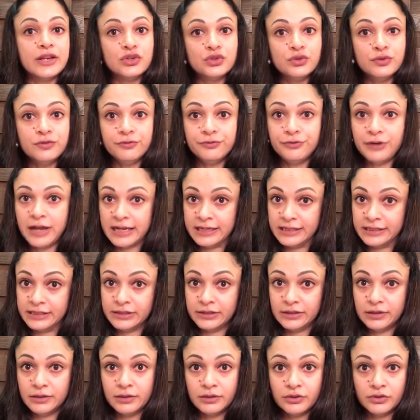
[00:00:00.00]
fat
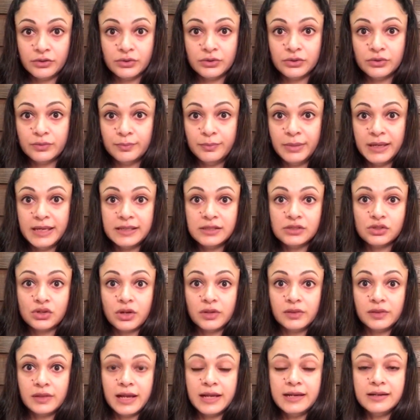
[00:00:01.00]
based
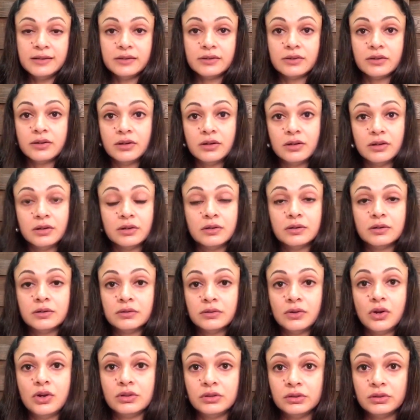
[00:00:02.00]
on that,
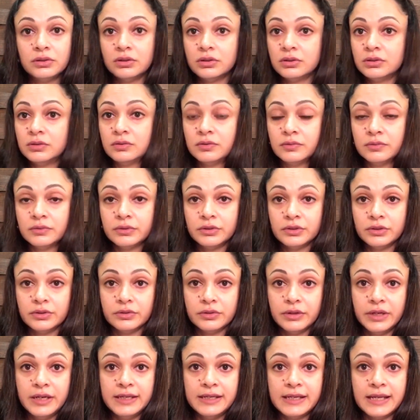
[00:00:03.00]
on the
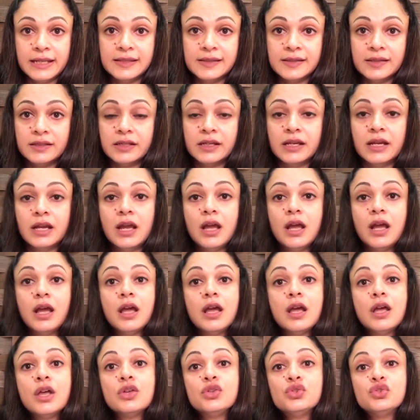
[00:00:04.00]
intensity.
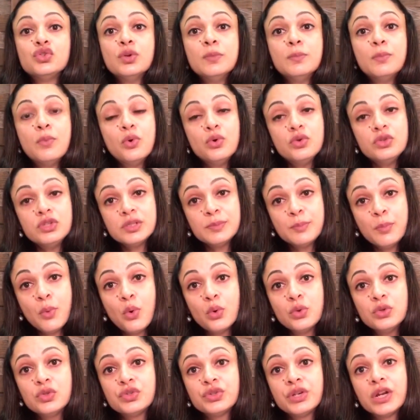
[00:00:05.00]
So, most
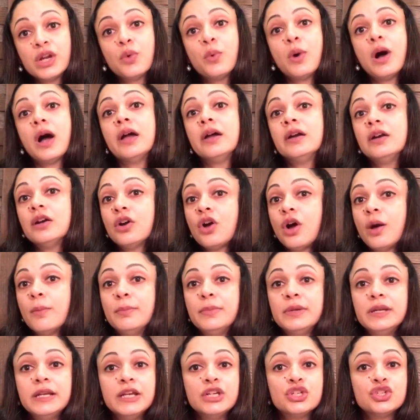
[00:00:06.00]
sports require a
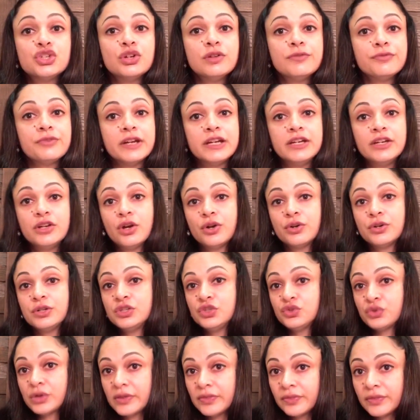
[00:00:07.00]
combination of
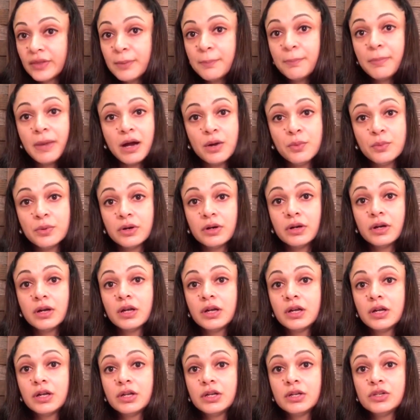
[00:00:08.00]
endurance, strength and power.
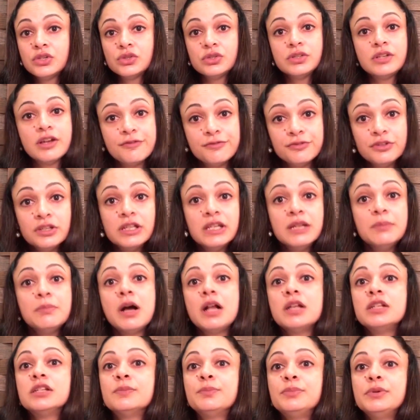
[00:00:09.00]
So, definitely
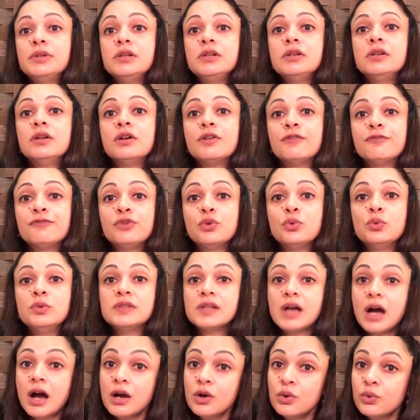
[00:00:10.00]
multiple fuels
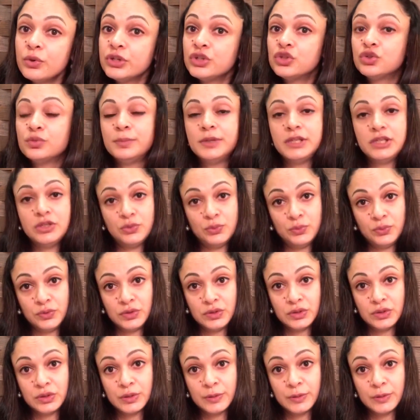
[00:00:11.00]
are going to be used.